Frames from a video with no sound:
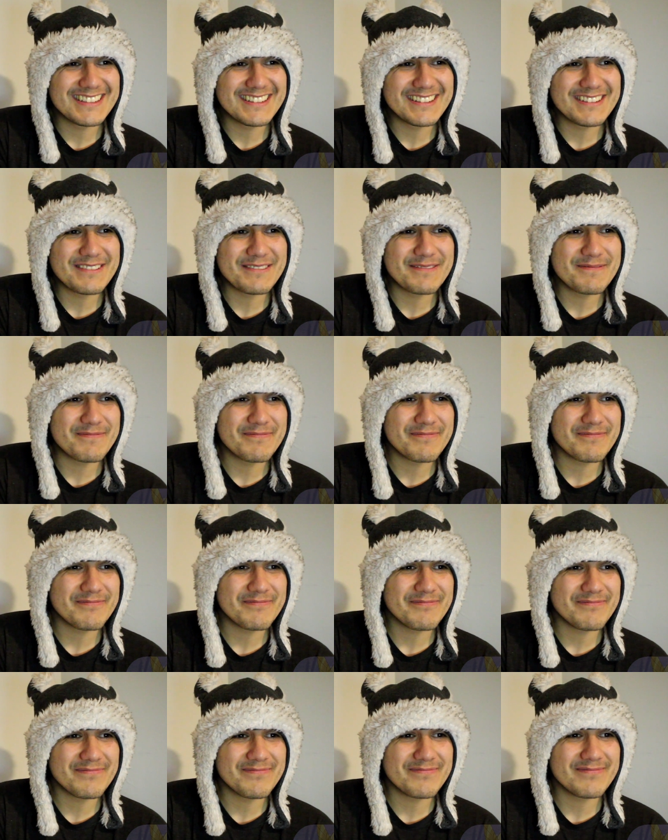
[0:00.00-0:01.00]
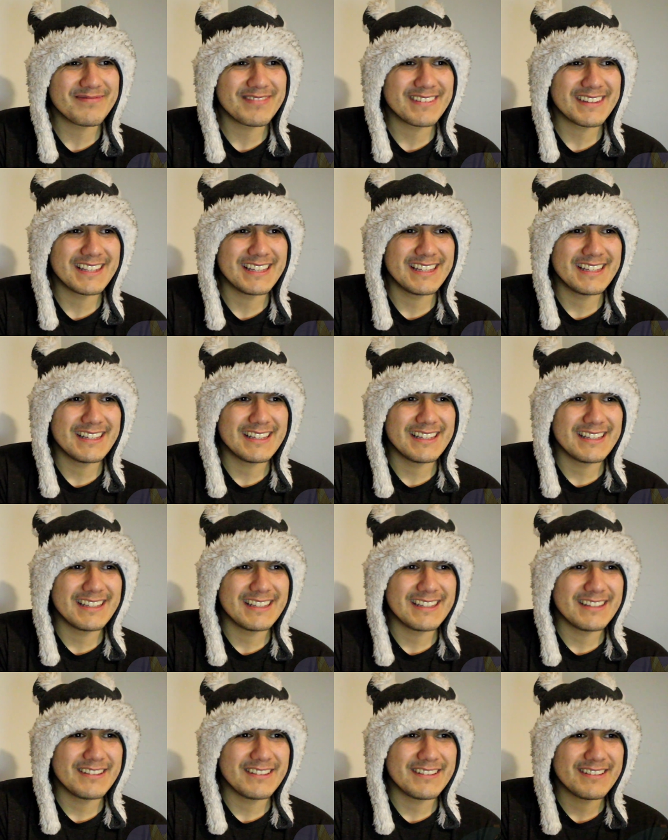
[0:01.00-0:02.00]

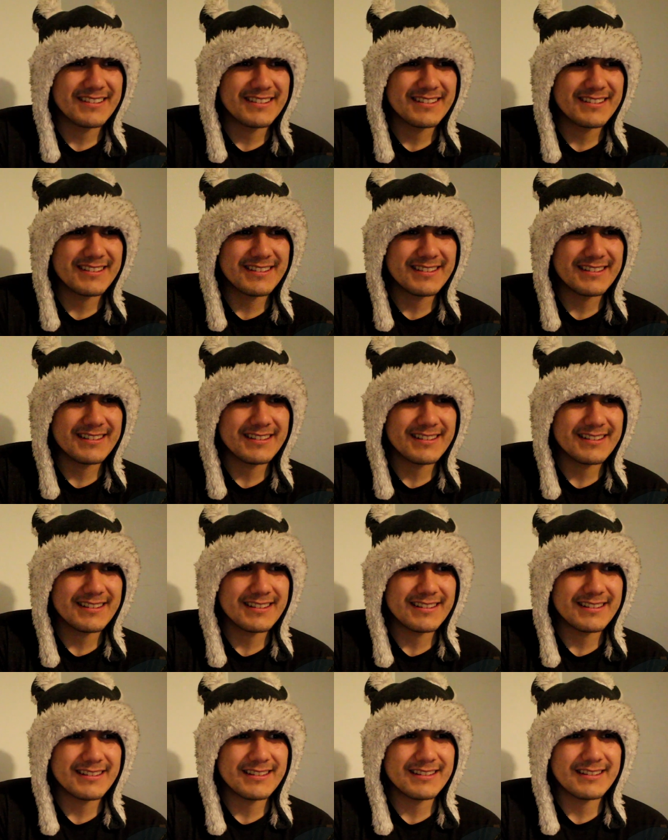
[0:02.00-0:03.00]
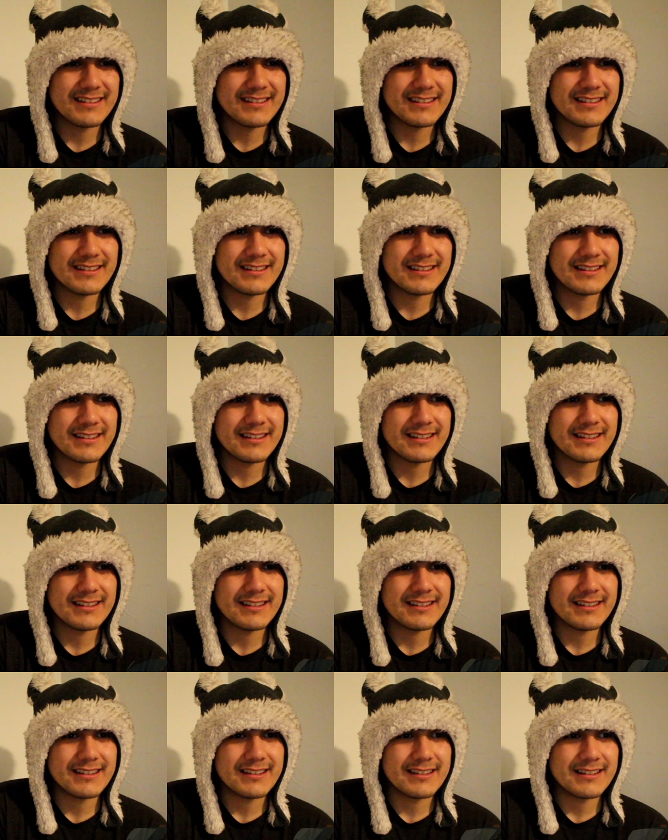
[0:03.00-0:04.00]

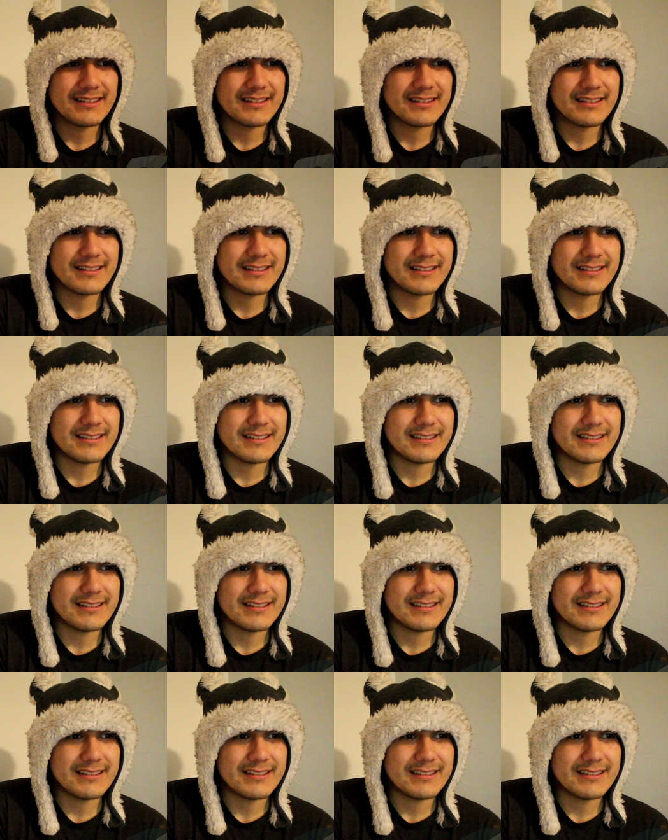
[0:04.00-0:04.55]
Nothing is said.